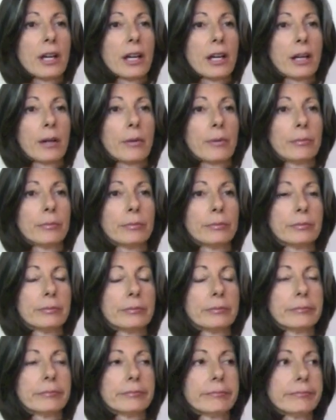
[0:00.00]

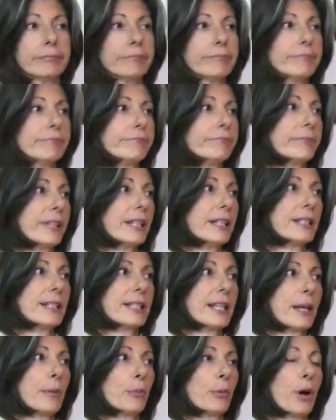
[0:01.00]
I'd
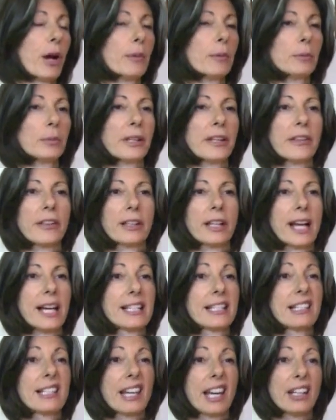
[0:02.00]
say probably the
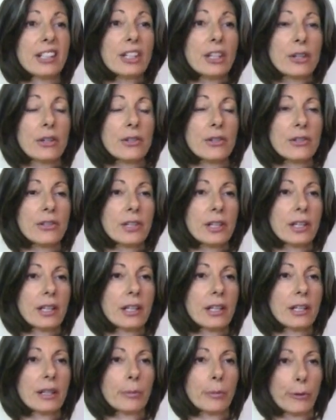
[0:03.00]
last 10 years
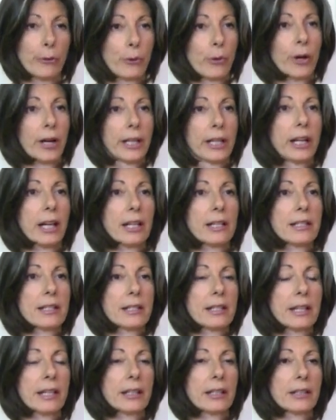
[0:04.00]
before I got
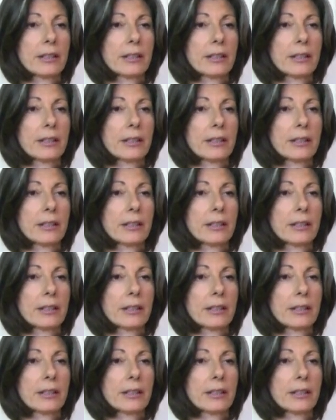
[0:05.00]
sick.